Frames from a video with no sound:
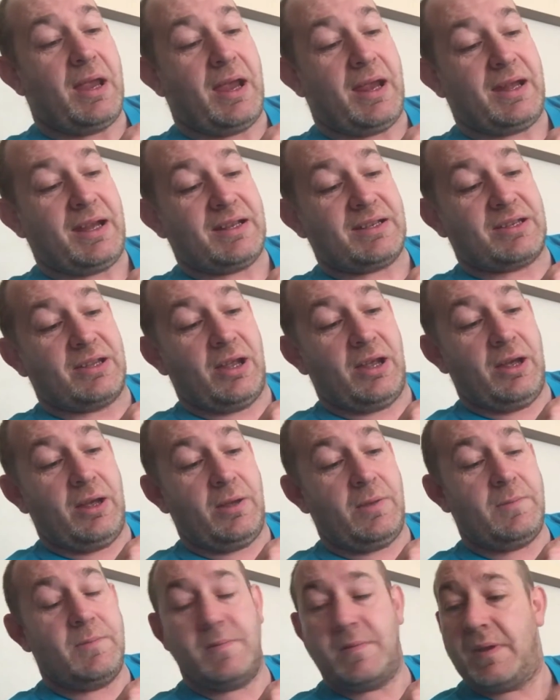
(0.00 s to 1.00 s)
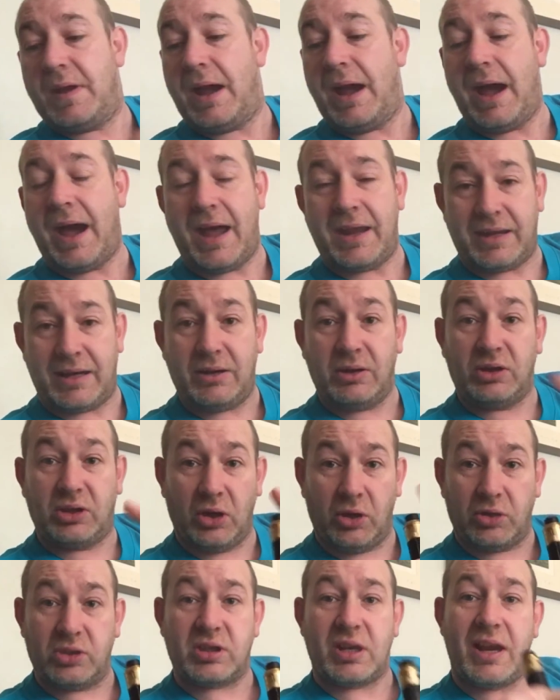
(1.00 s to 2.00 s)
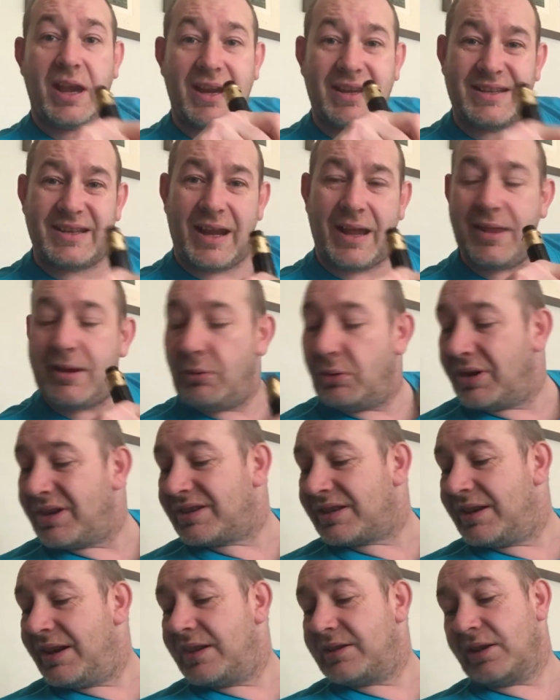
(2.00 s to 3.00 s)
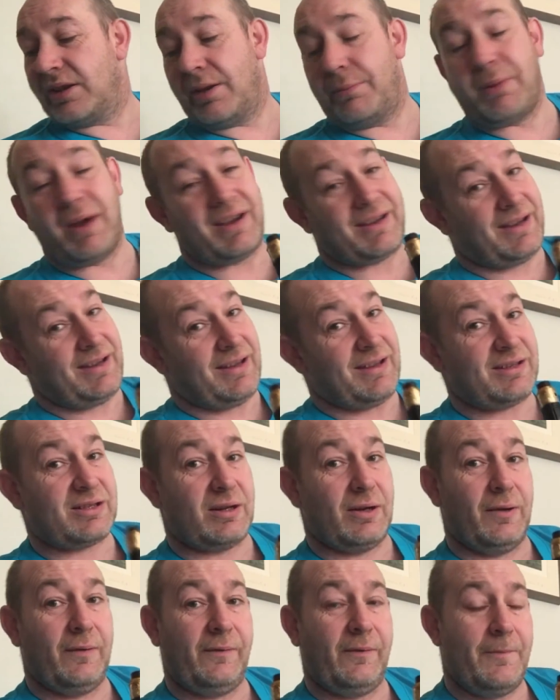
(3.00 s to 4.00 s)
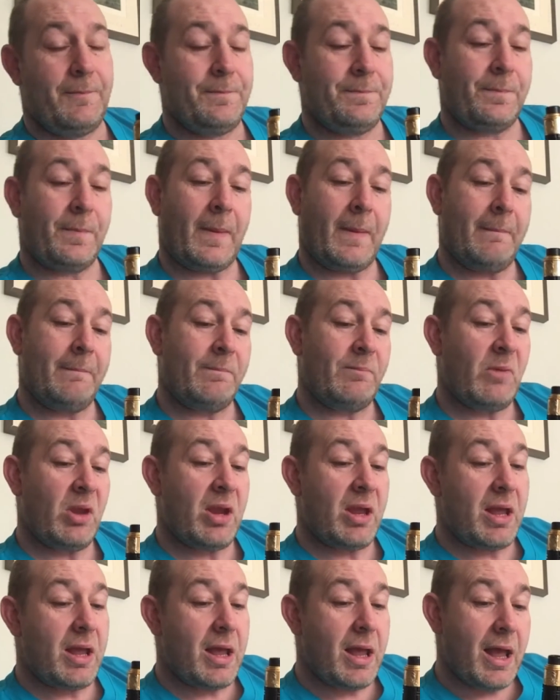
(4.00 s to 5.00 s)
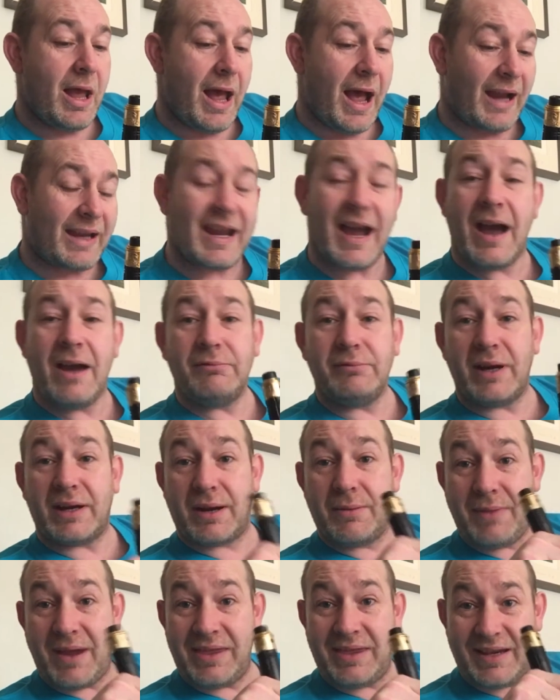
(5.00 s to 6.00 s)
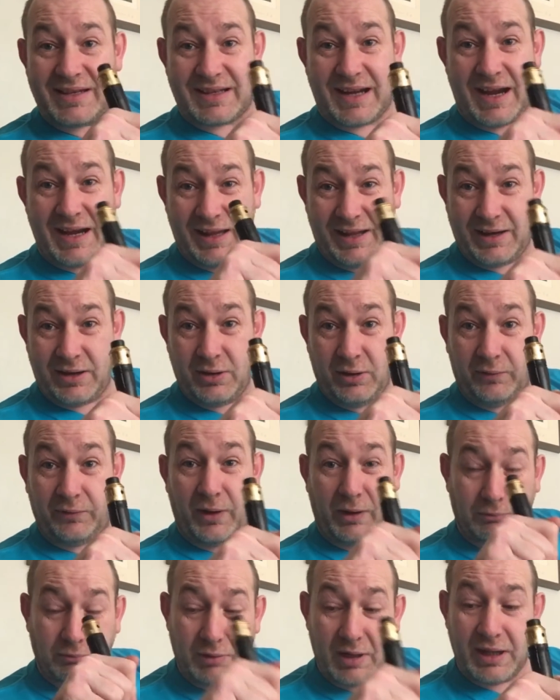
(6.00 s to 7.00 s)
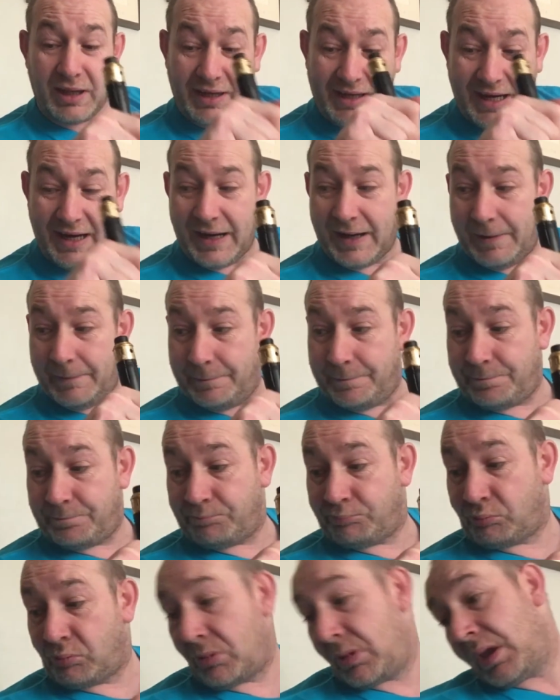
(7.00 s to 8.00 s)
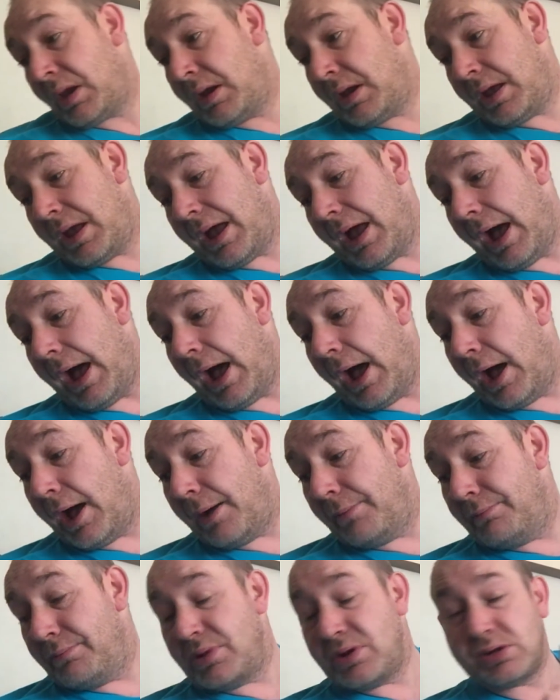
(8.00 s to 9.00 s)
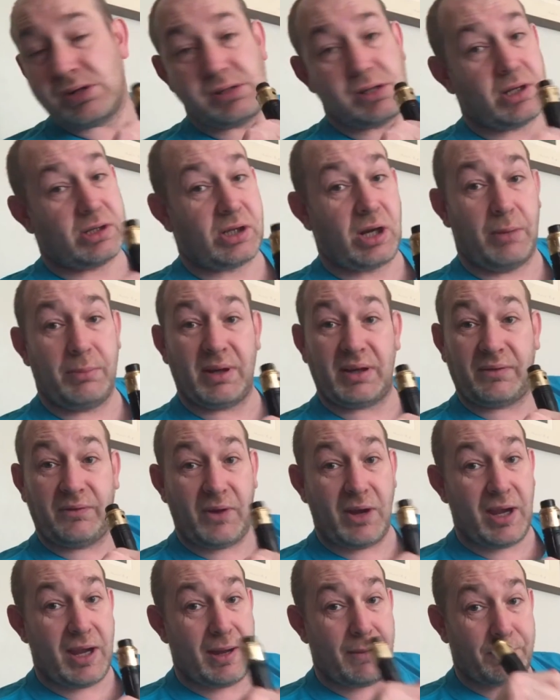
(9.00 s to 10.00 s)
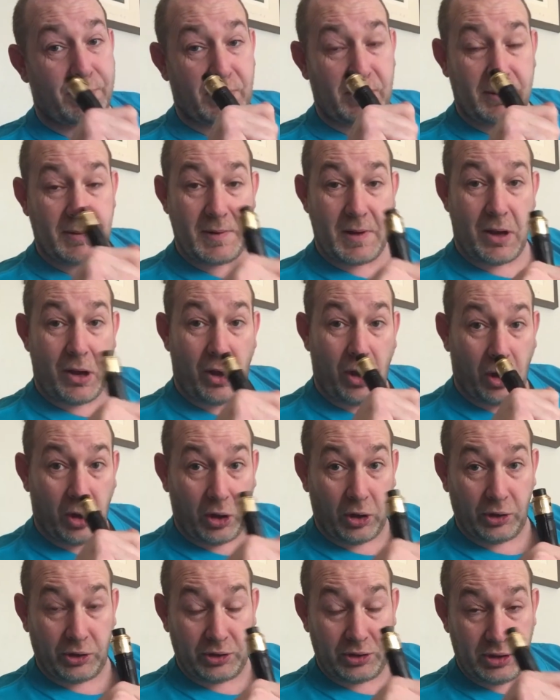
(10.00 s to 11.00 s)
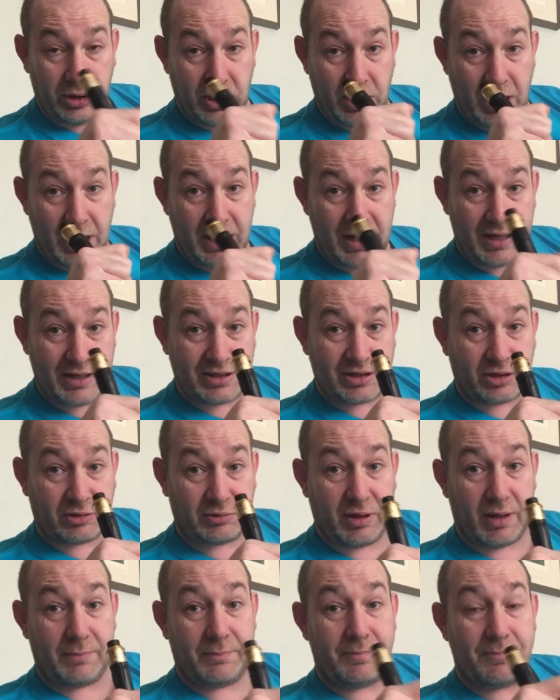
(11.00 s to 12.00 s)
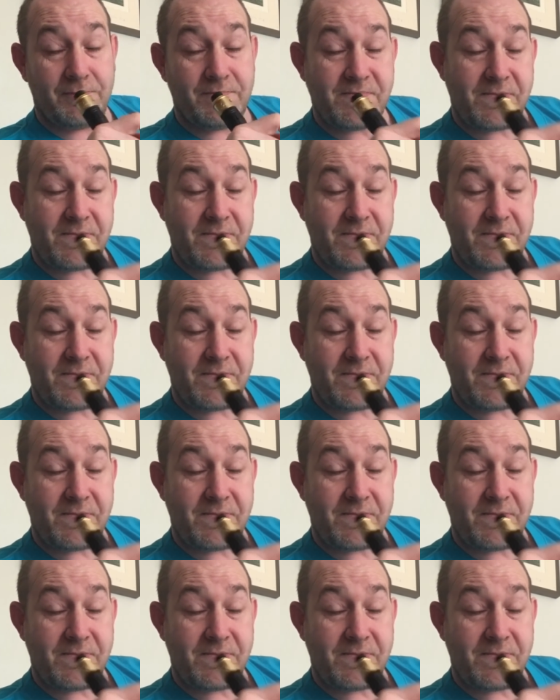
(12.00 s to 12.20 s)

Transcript: It is there, and it does exactly what it says on the packet, this stuff. I can't recommend this highly enough. I really can't. Atomix Vape on Instagram.